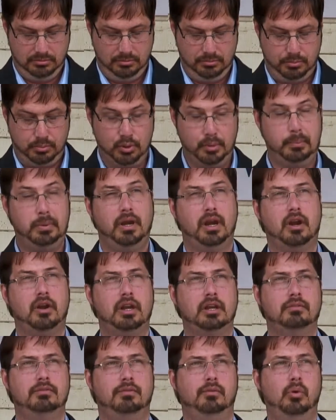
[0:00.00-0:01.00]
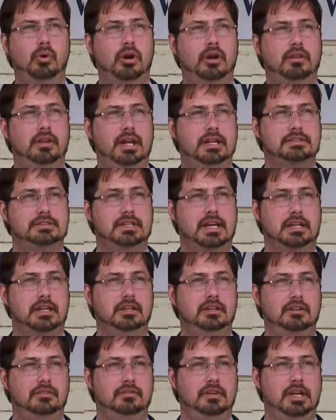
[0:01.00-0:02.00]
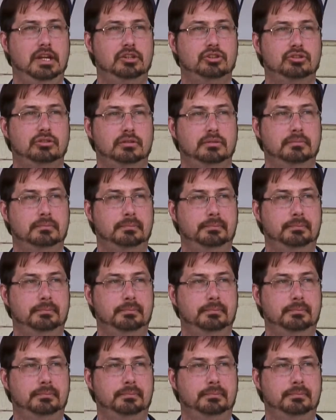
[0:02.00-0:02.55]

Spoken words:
preparing for that second invasion.